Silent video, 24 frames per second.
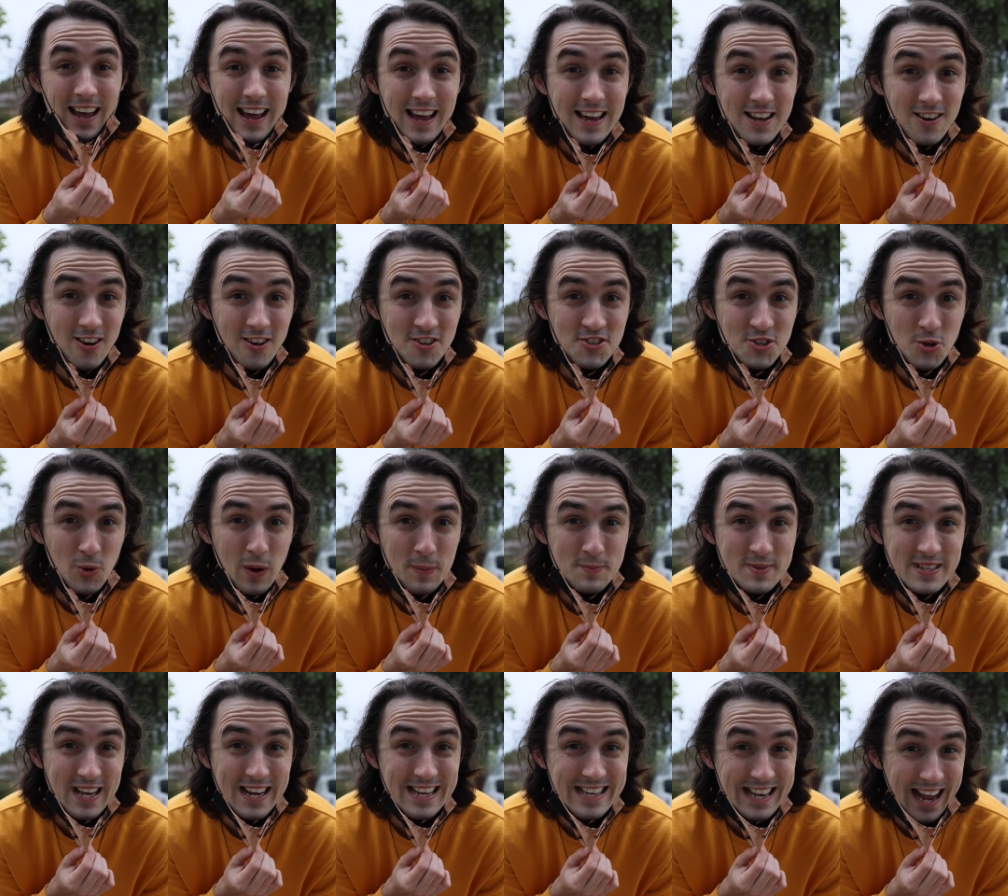And also
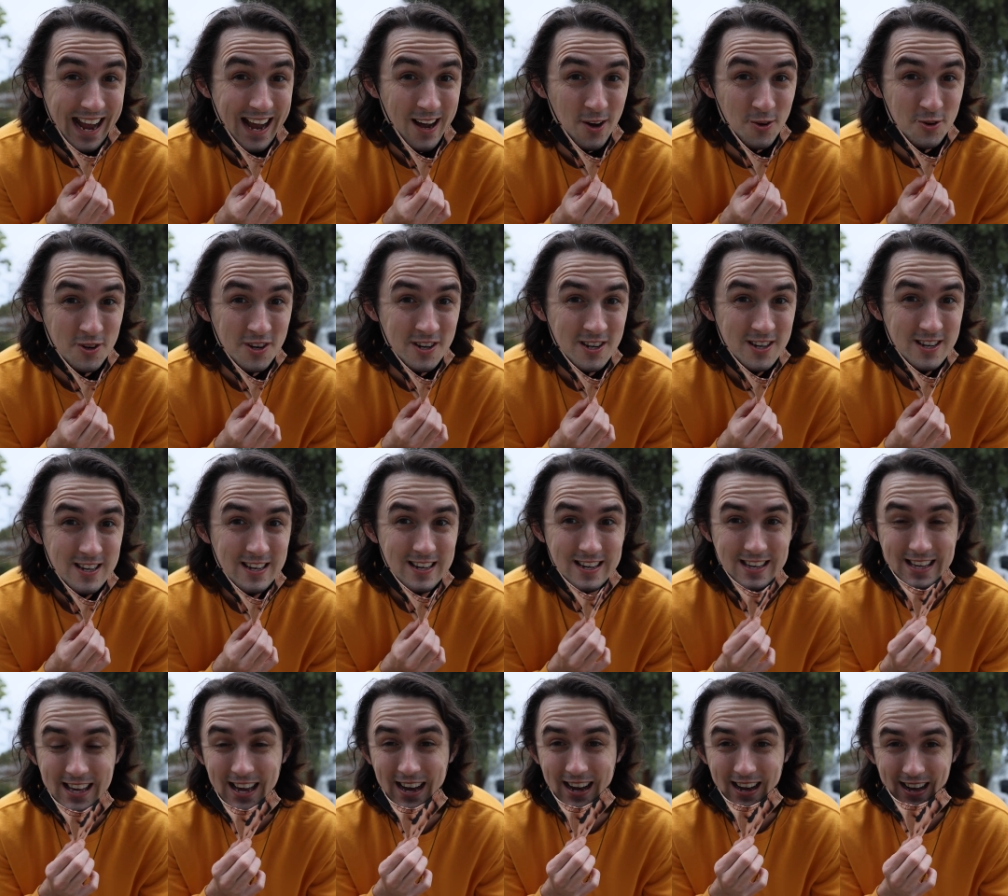upside down.
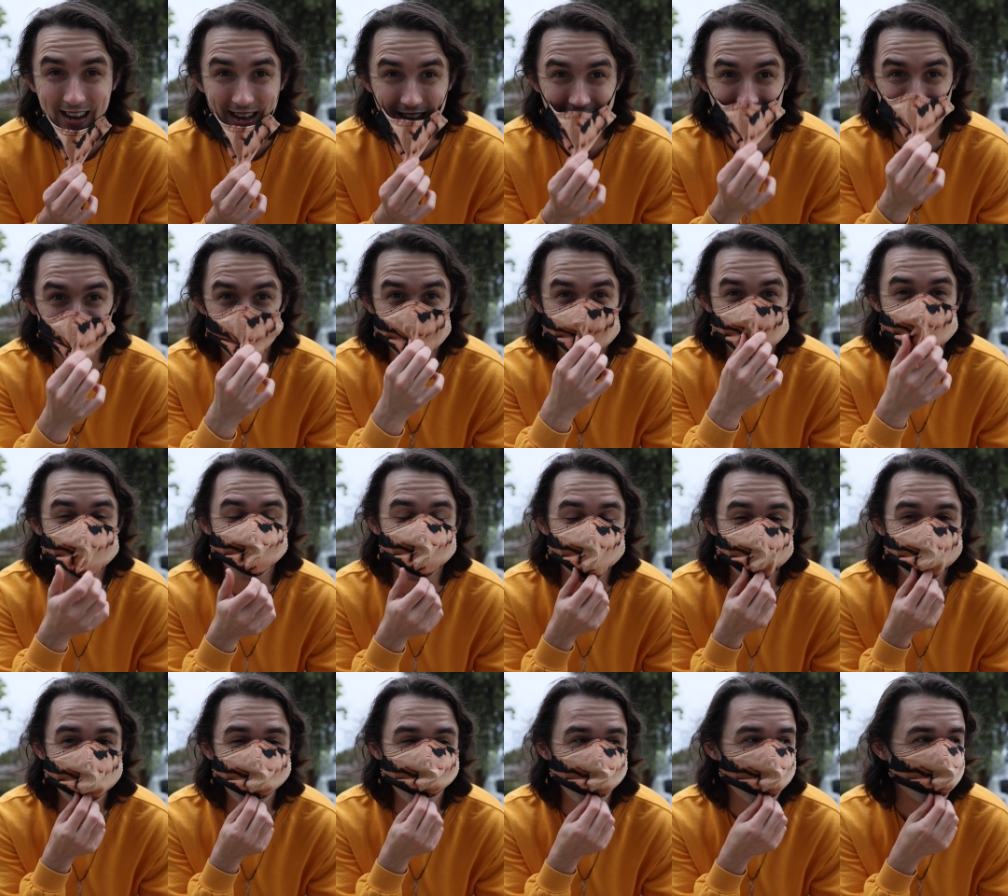Yeah, I have the
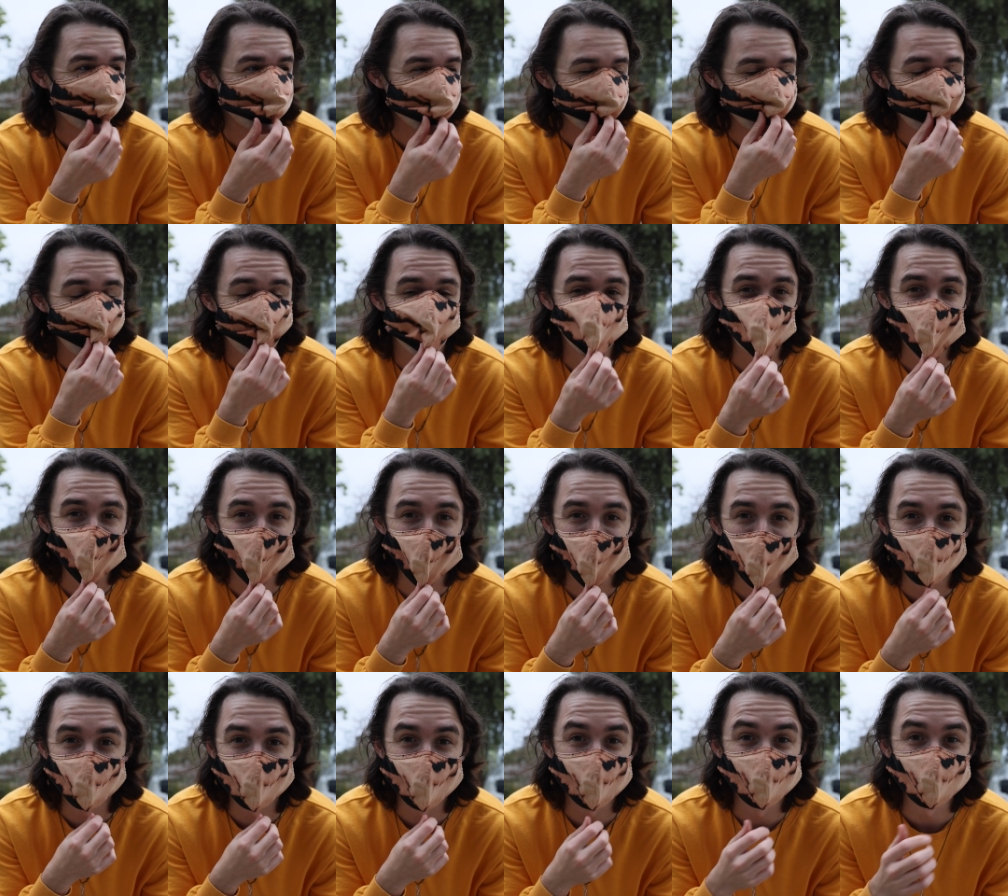camera upside down right
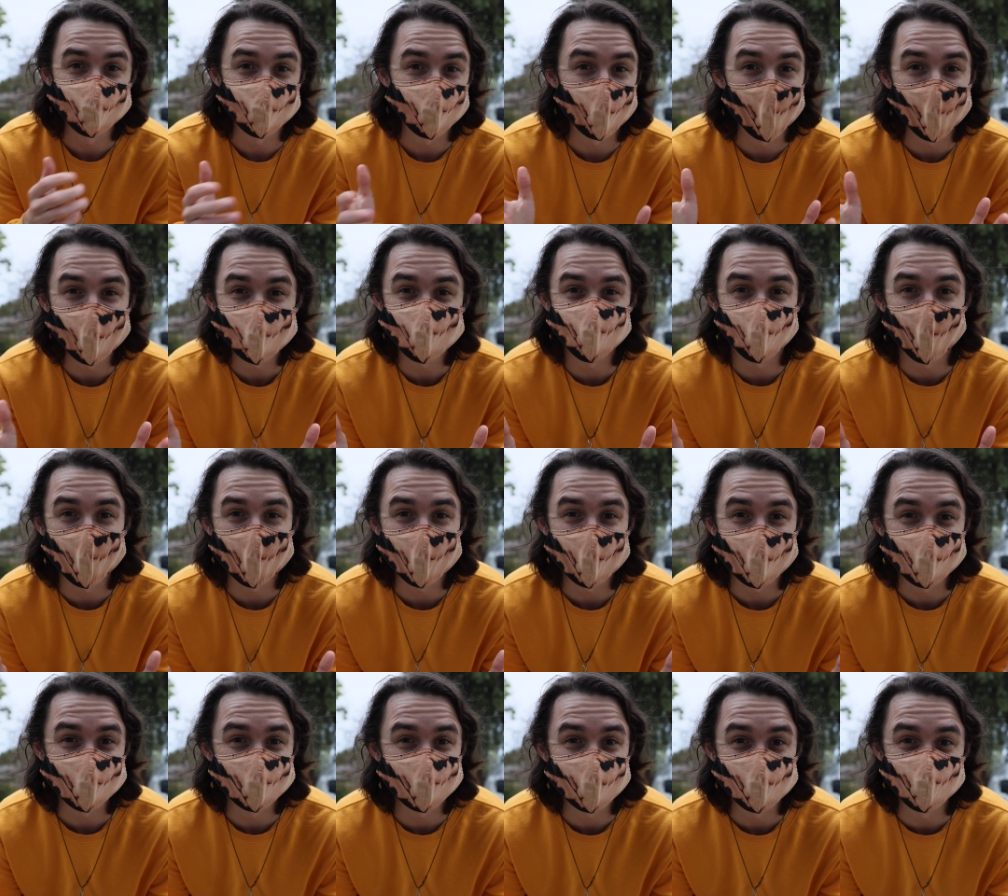now, and the eye
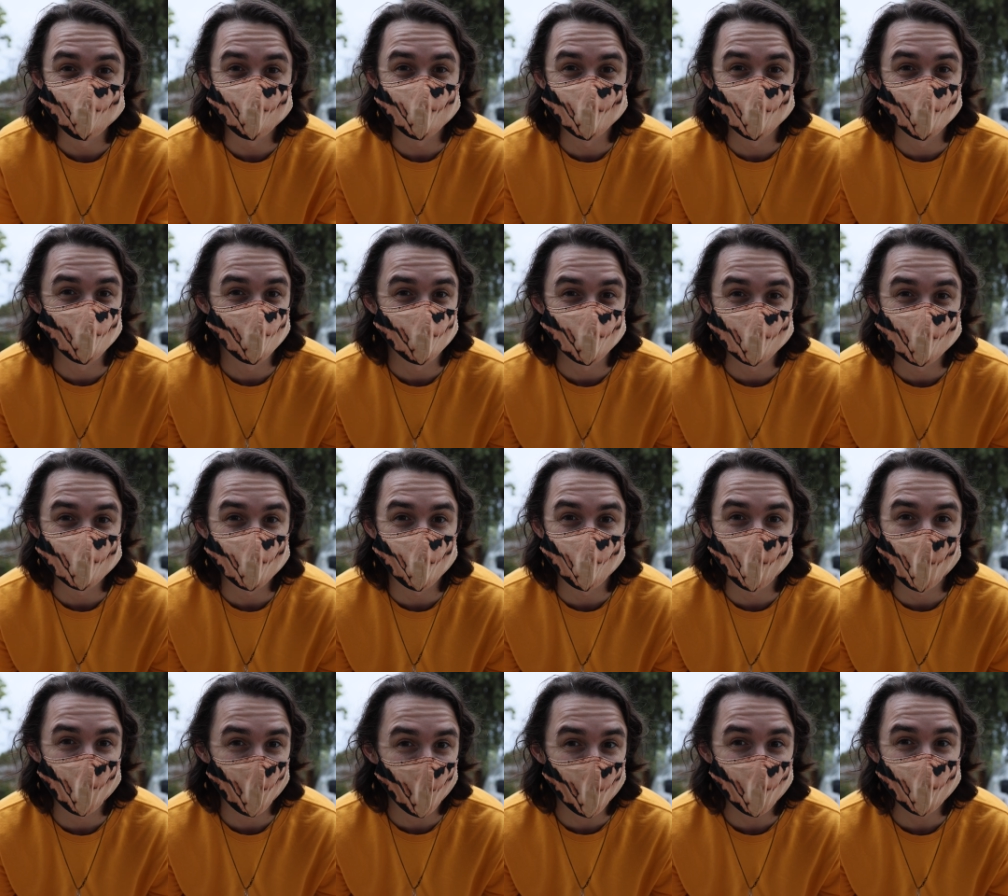tracking seems to still
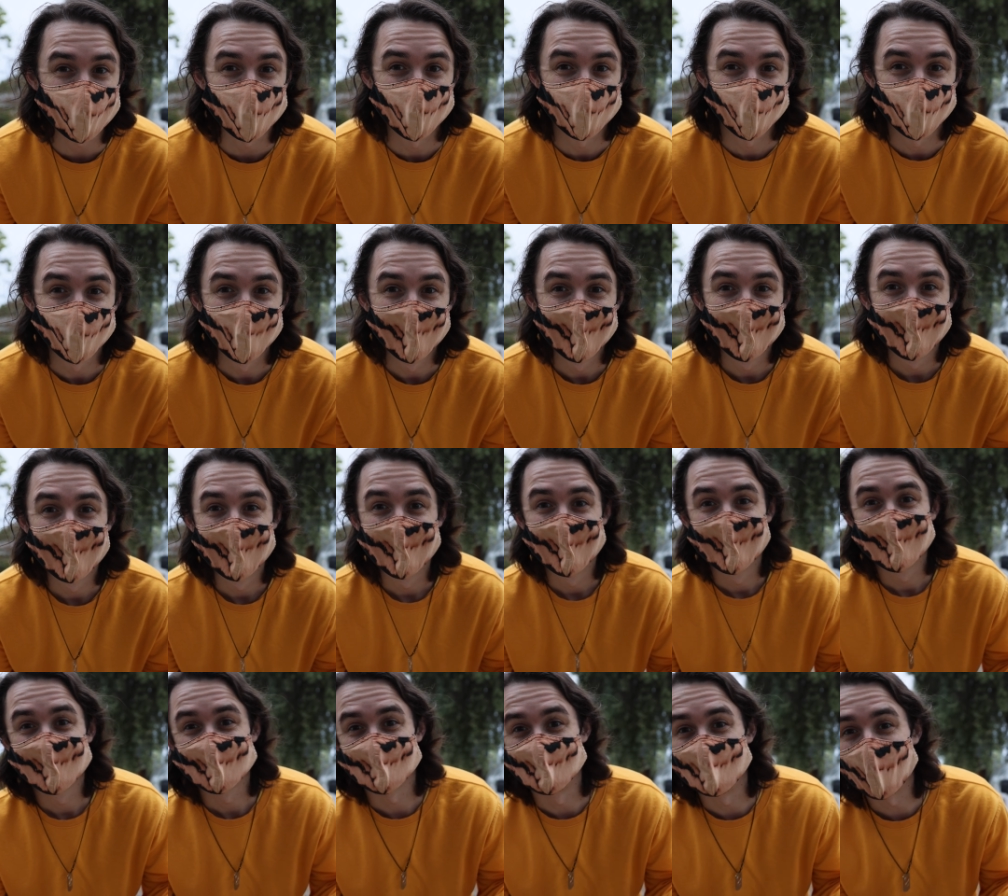be working.
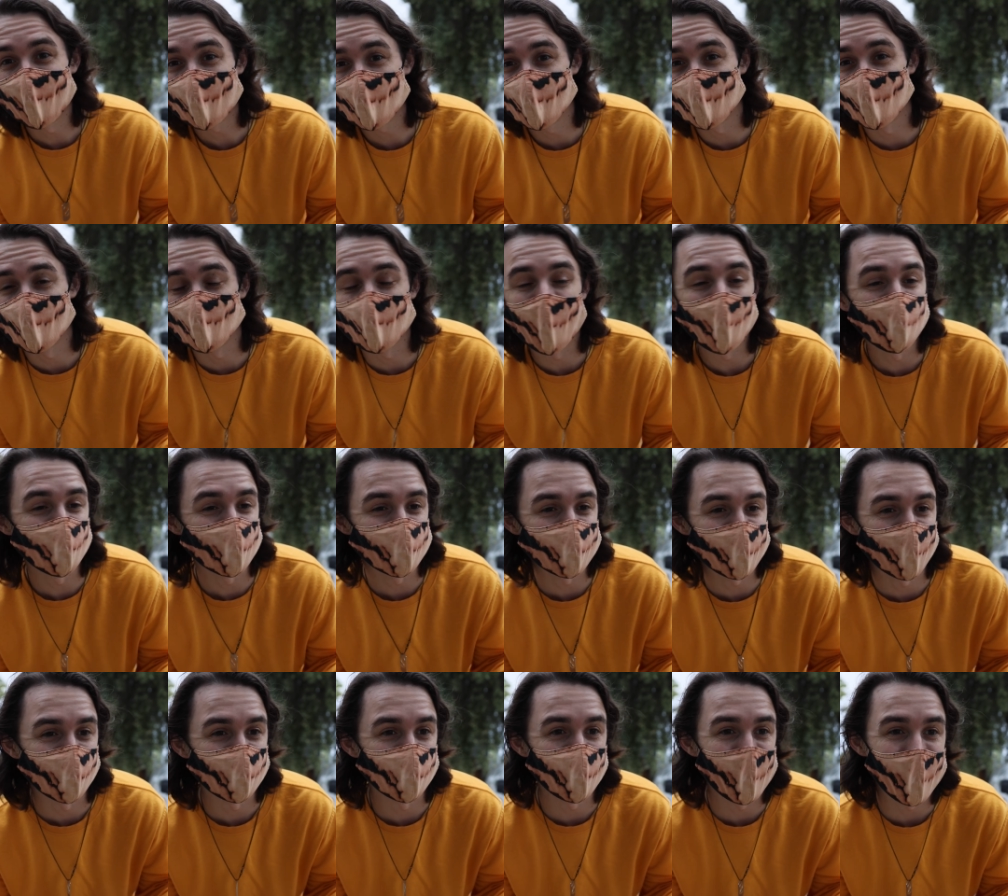The microphone probably
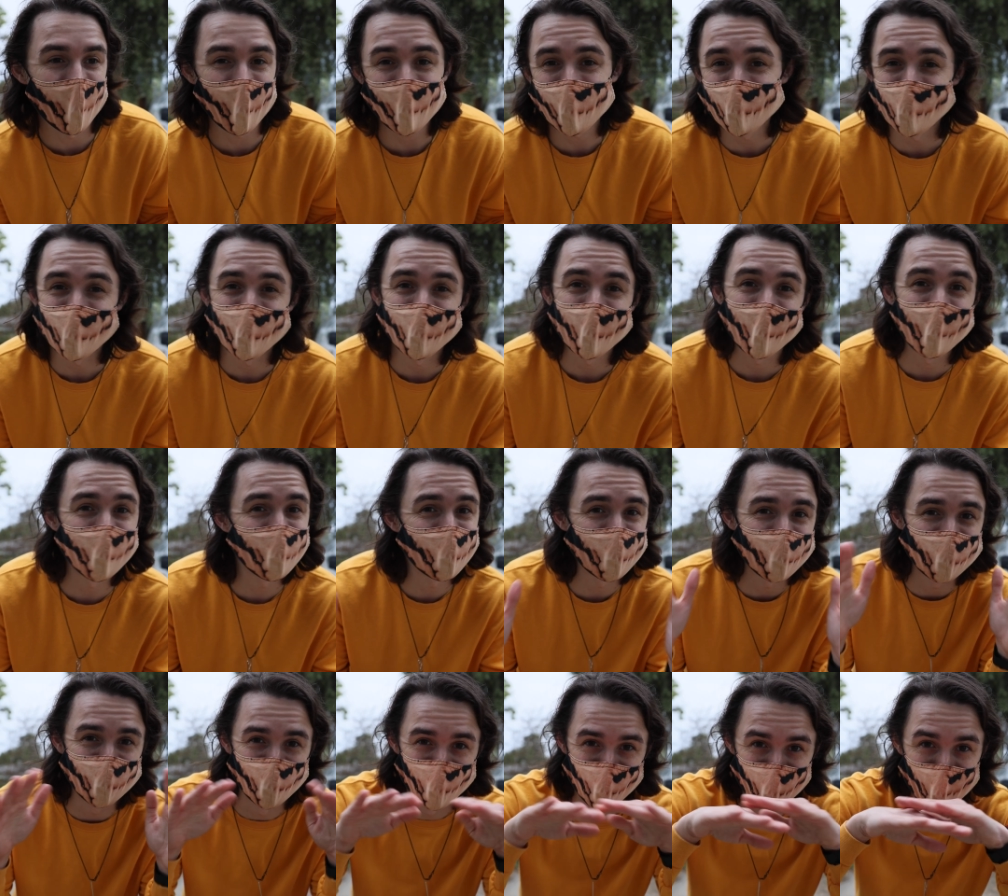sounds bad because it's against
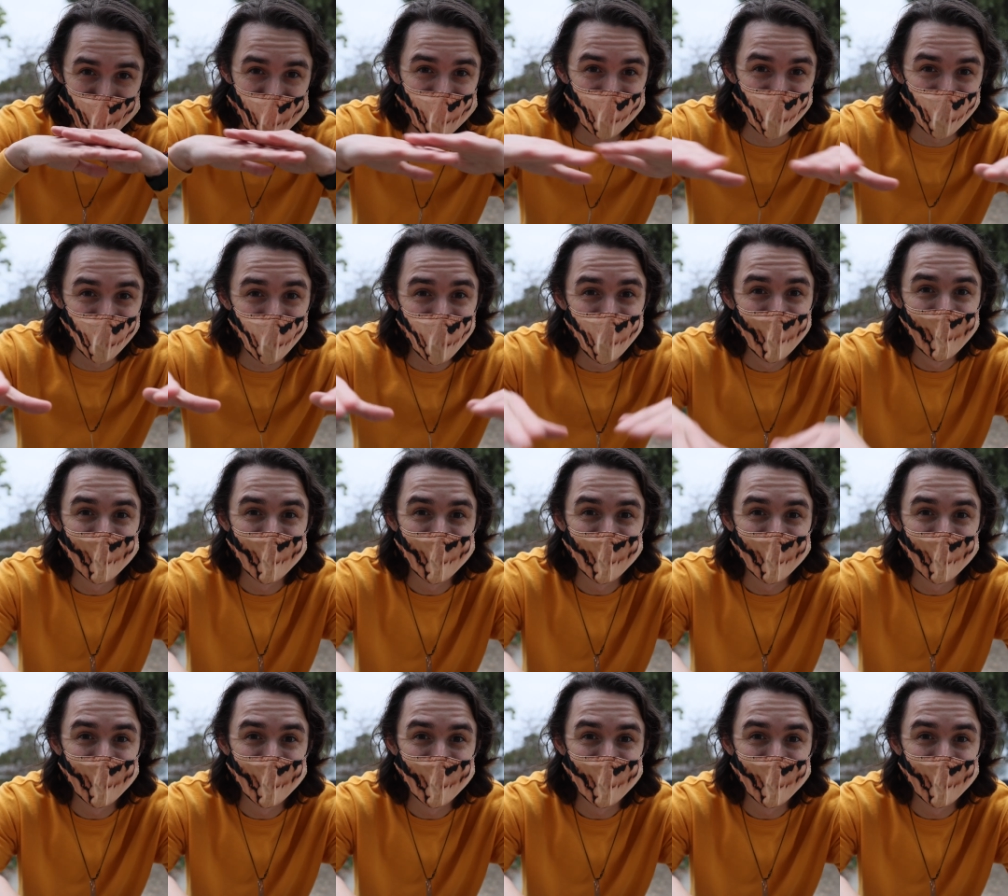metal.